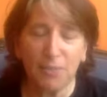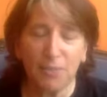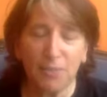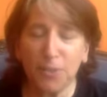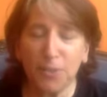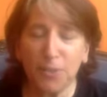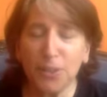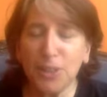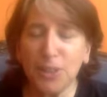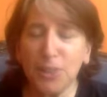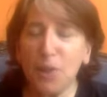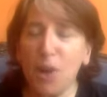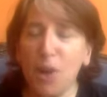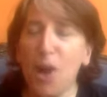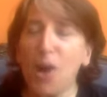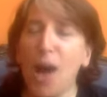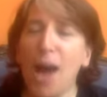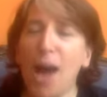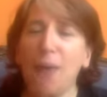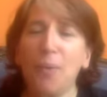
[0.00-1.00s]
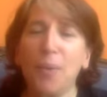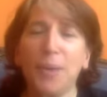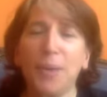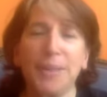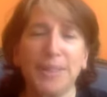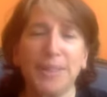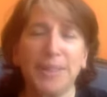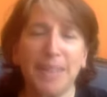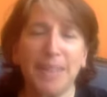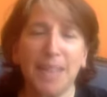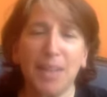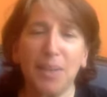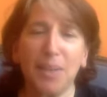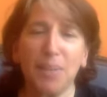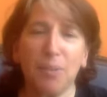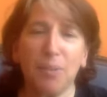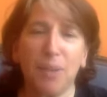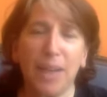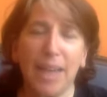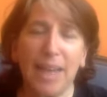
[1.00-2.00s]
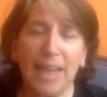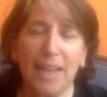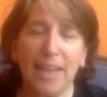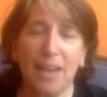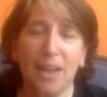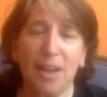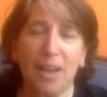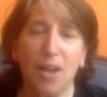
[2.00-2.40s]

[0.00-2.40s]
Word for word: First of all, I want to celebrate